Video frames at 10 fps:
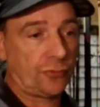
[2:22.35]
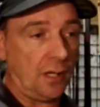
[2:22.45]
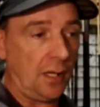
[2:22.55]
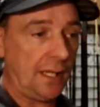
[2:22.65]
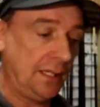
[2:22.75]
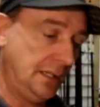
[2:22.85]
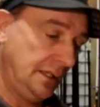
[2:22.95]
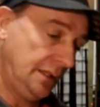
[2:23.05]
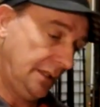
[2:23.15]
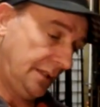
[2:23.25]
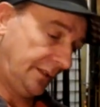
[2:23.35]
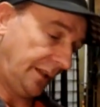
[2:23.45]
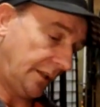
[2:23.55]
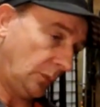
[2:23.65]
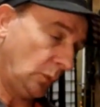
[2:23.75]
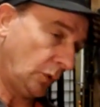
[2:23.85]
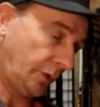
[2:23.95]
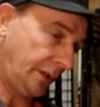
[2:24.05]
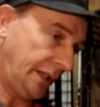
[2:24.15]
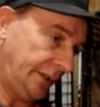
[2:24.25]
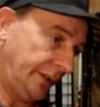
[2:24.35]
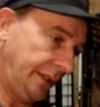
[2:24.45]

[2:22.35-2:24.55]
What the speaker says: dry to get the water out.